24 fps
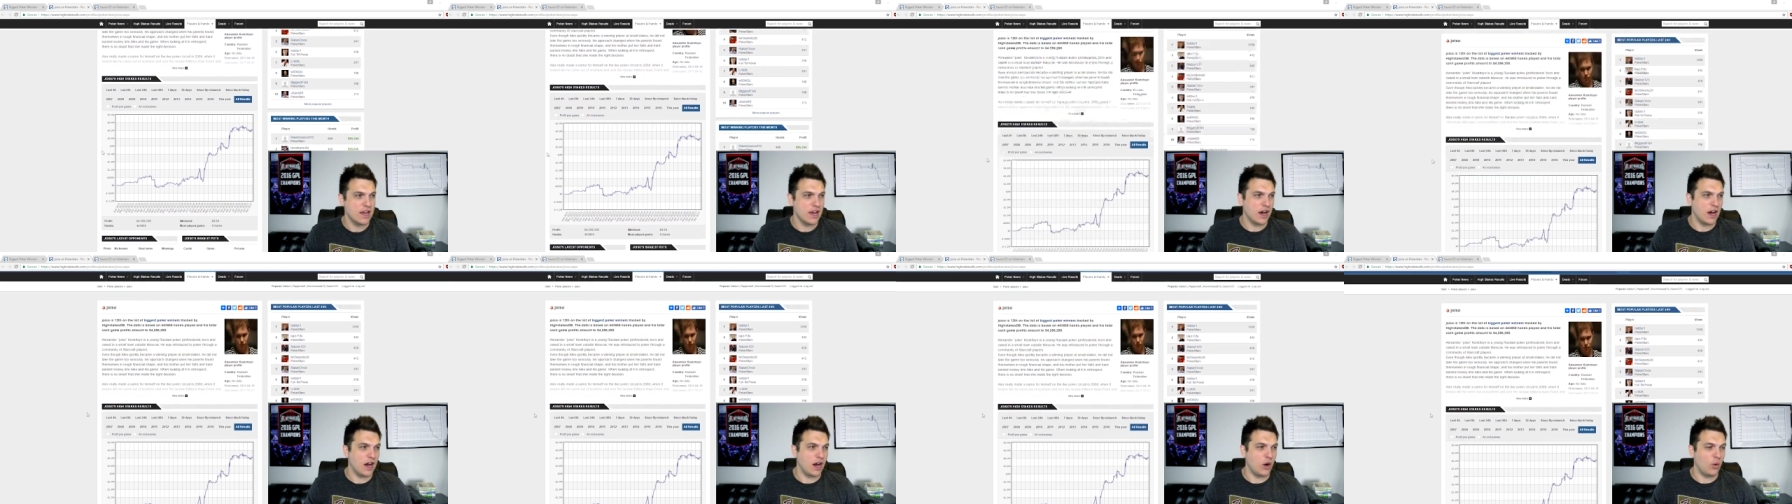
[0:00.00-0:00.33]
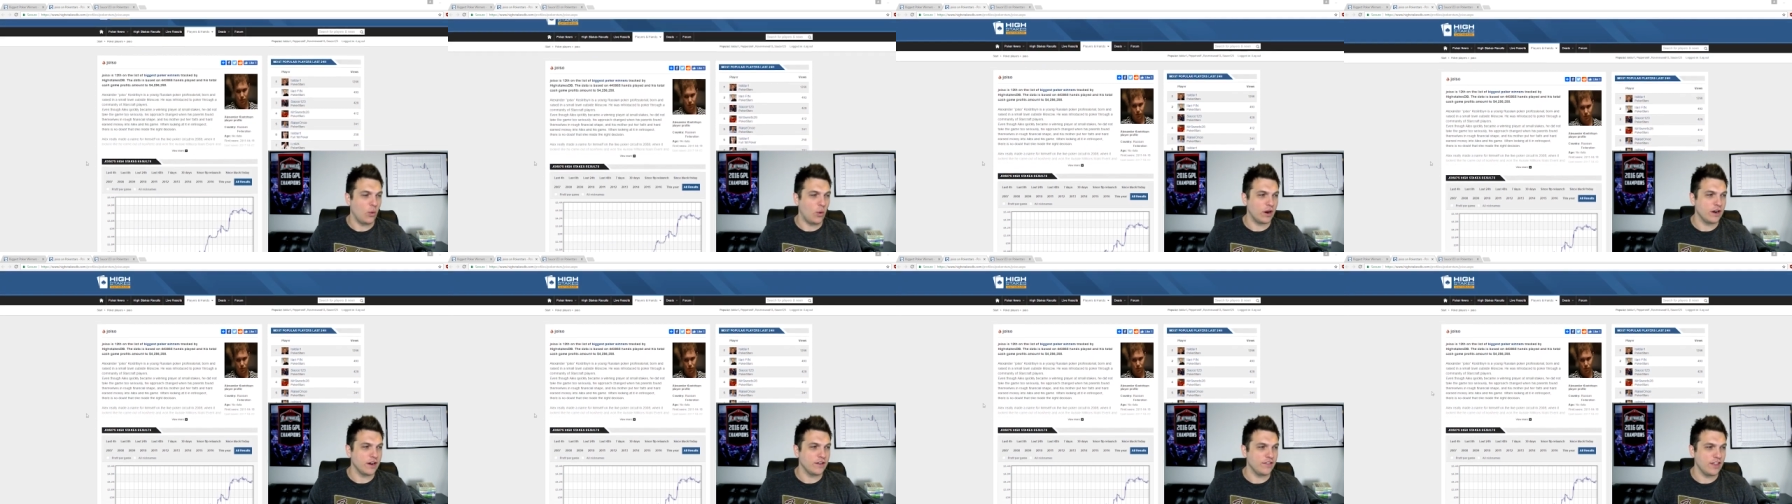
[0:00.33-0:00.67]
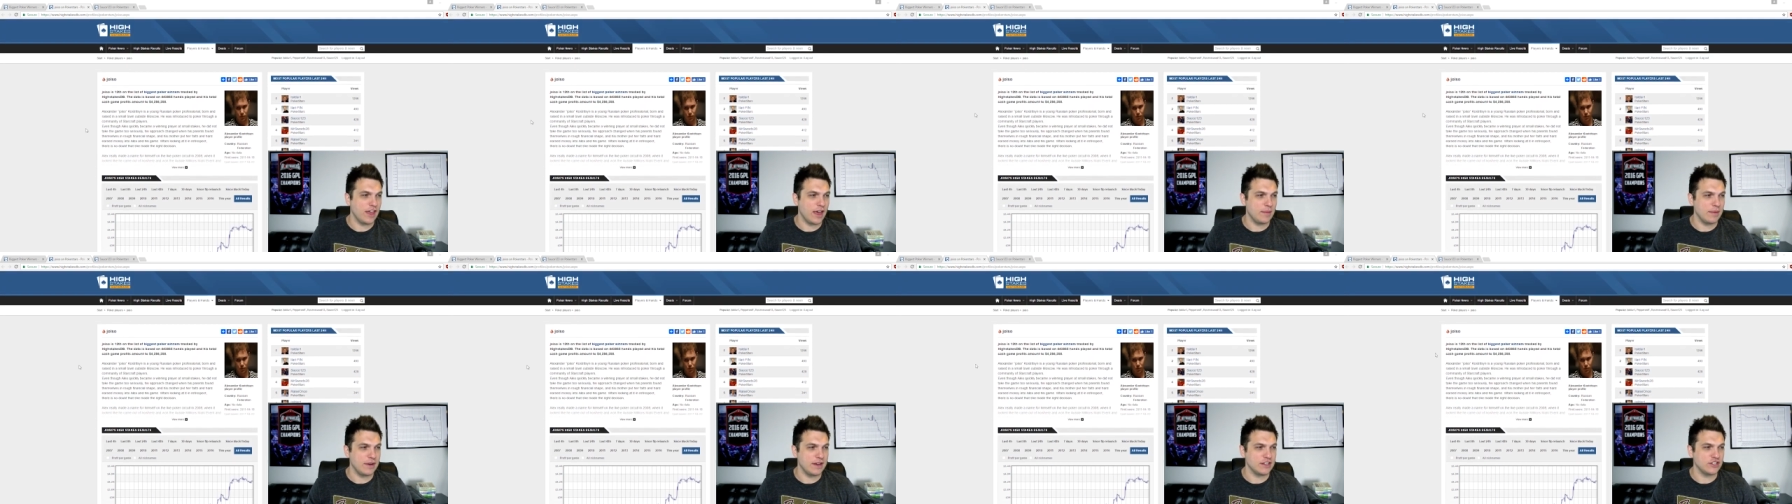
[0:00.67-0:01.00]
One of
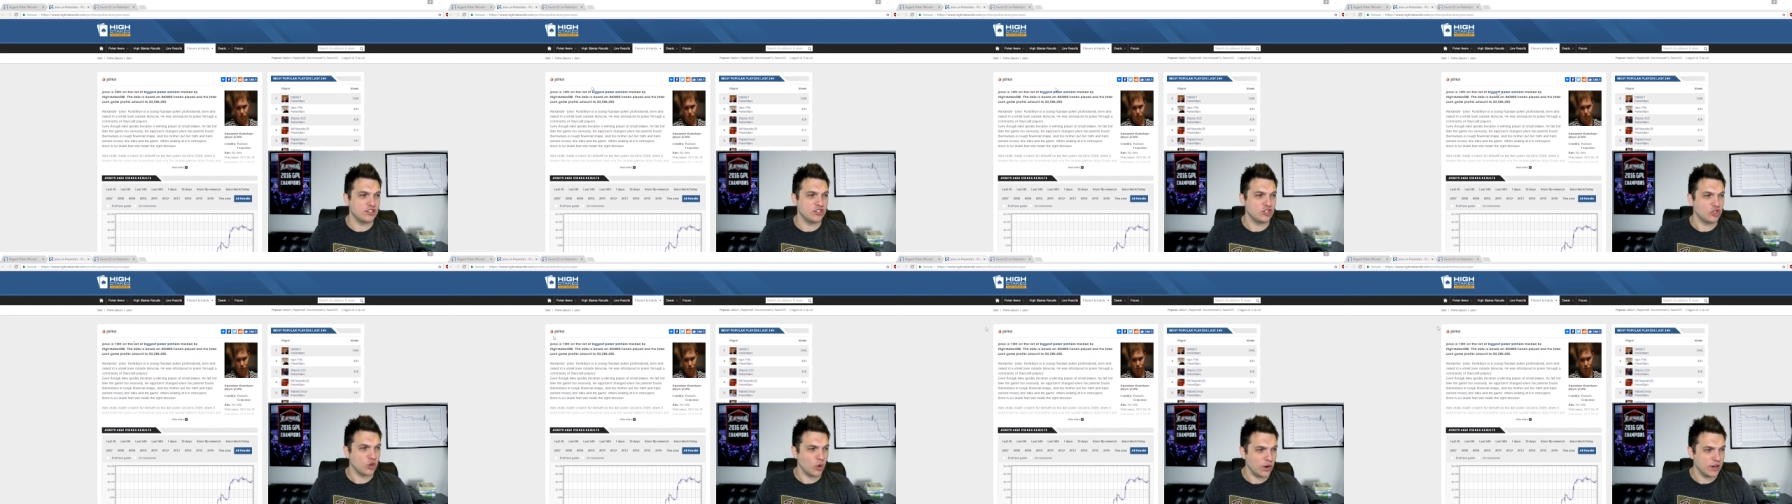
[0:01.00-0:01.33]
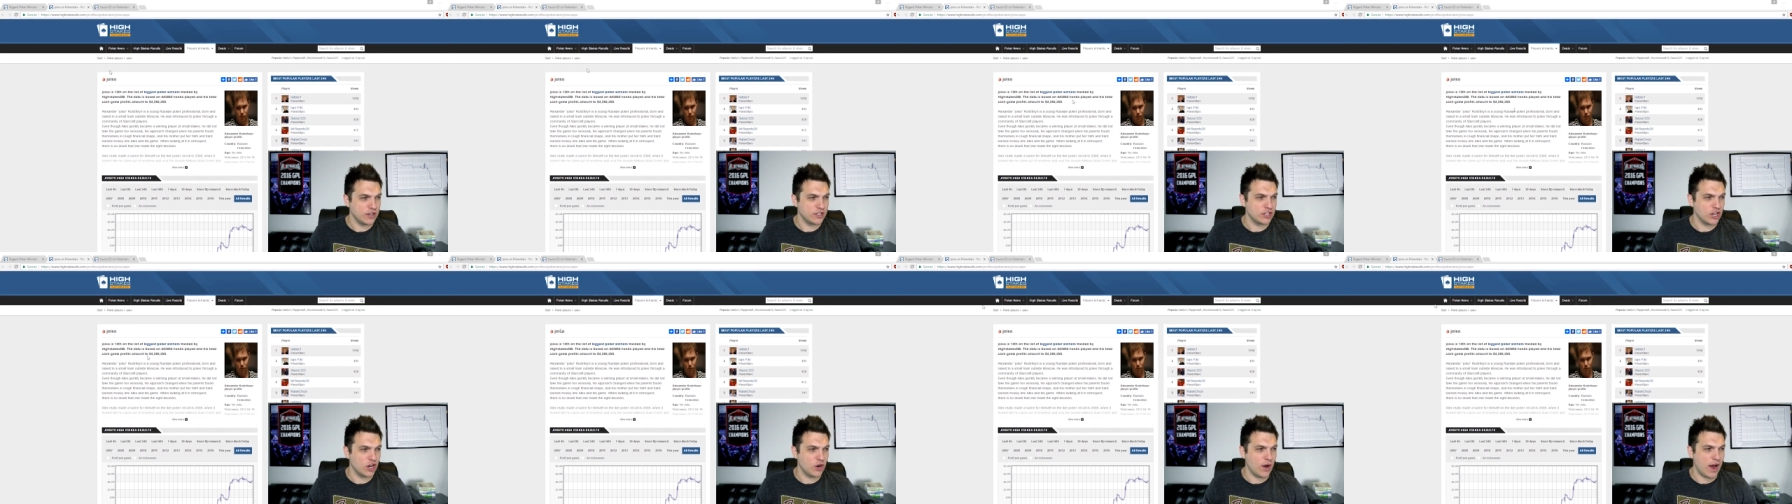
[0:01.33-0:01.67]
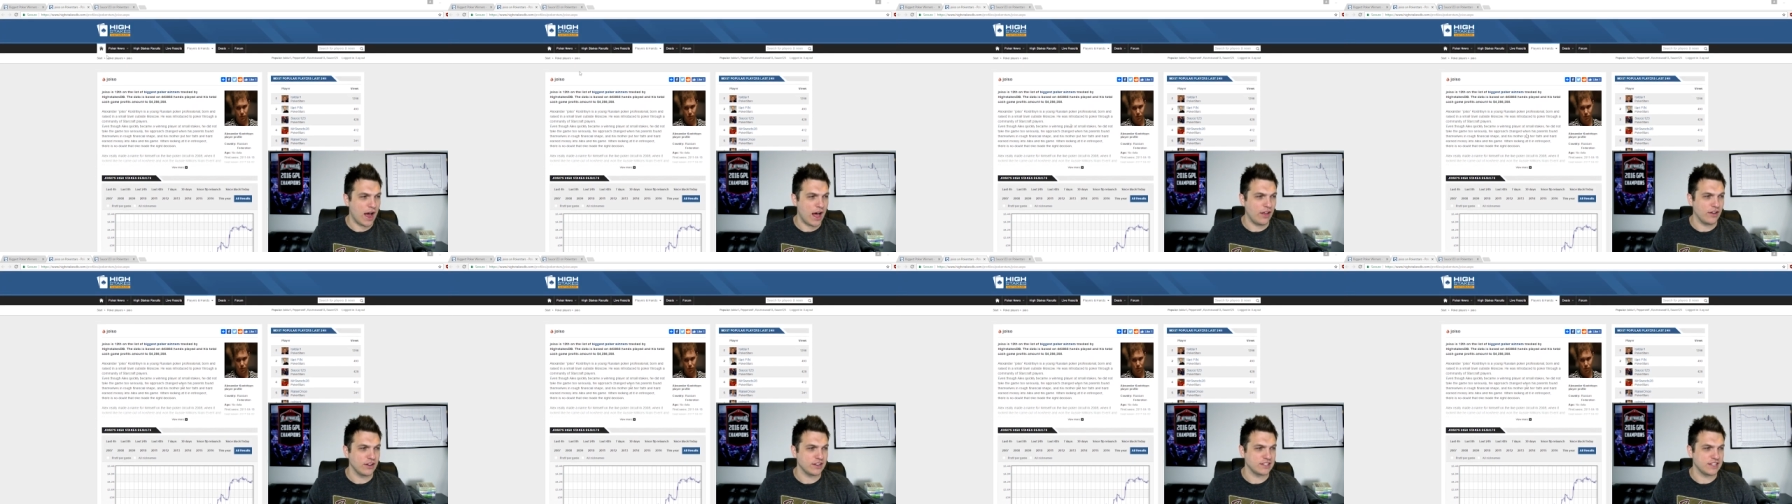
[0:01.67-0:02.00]
them is Joizo
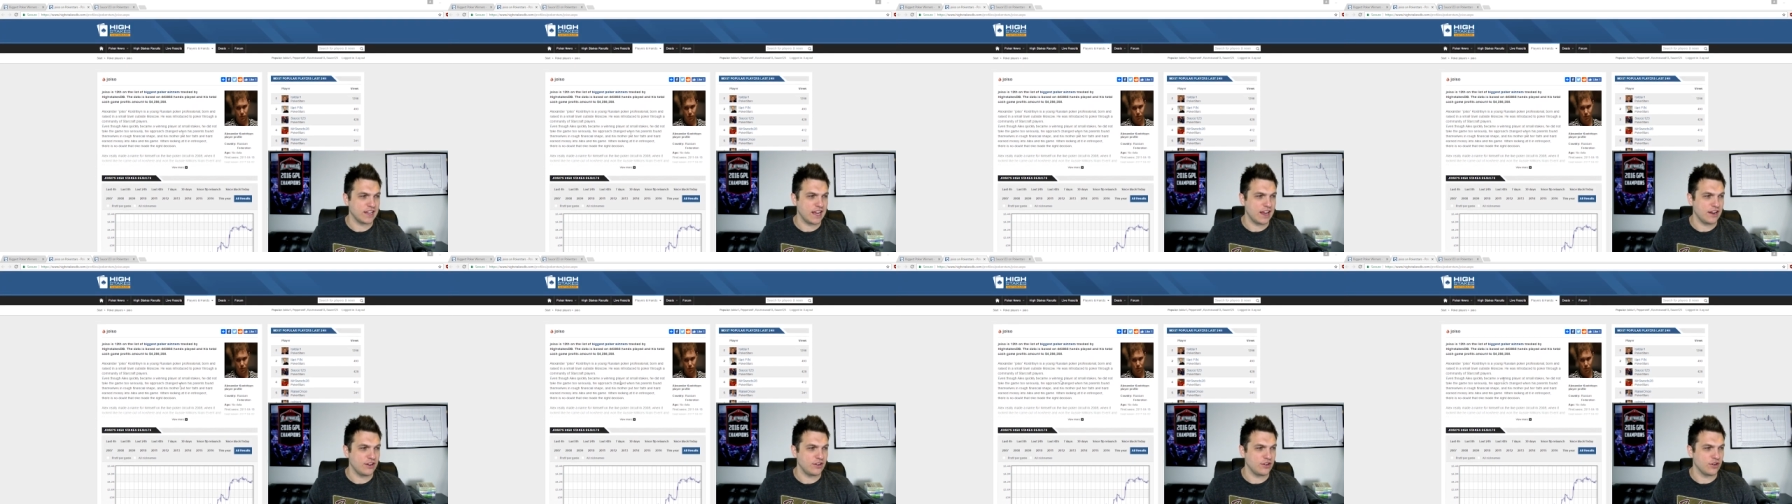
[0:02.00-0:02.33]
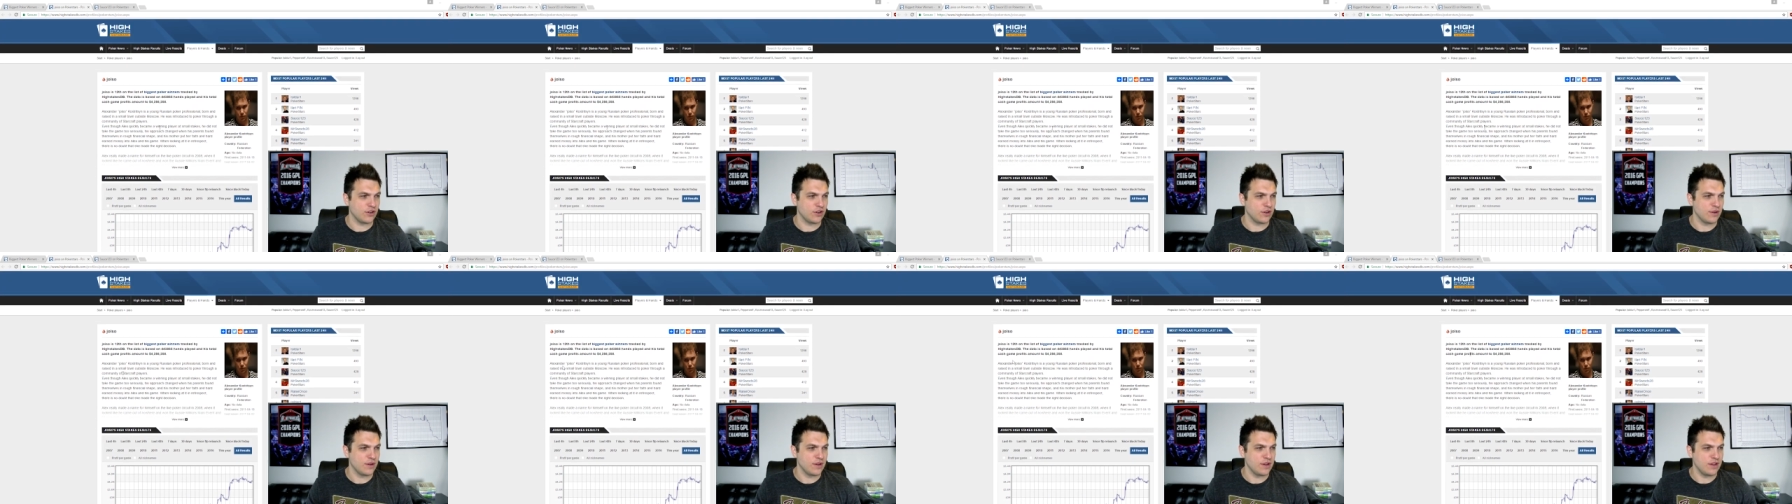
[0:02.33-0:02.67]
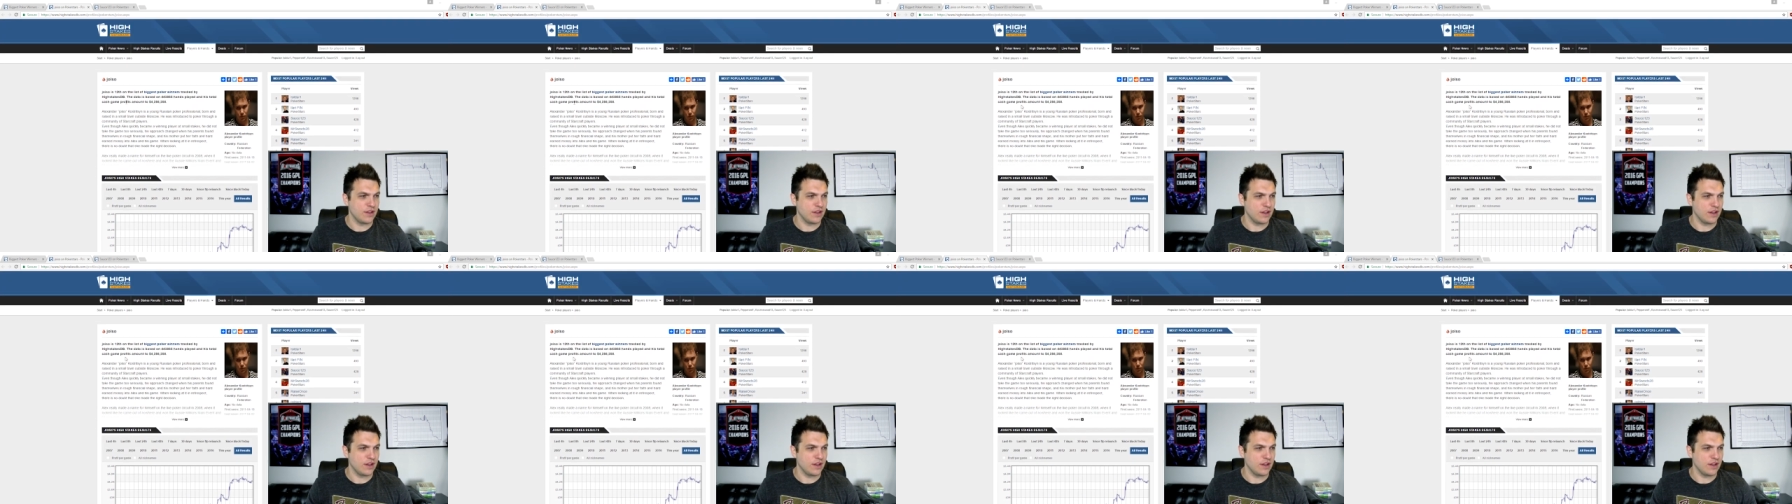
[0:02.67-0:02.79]
Alexander,